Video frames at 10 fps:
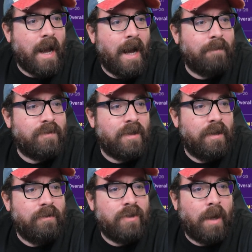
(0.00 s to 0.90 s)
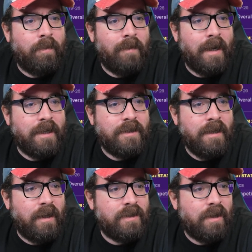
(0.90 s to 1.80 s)
absolute top of my list.
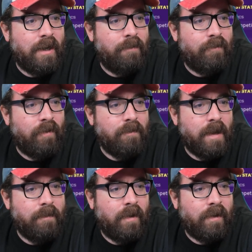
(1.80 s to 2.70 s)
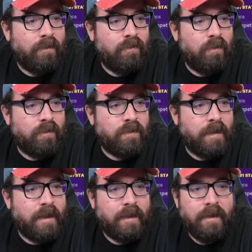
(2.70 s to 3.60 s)
Didn't I sign him from them? Oh, no, from
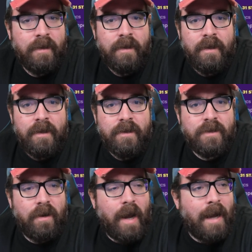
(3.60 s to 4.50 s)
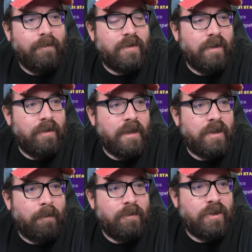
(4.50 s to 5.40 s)
Wolfsburg. So absolutely top of the